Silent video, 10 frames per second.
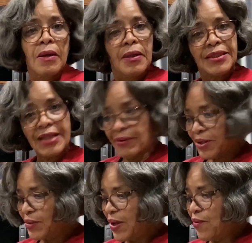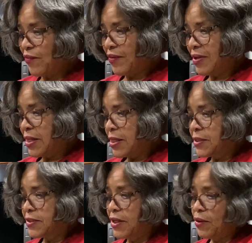sourdough loaf.
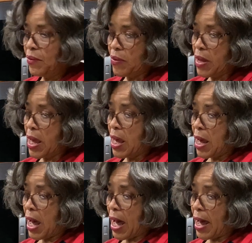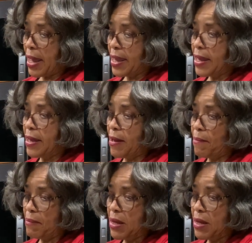So I am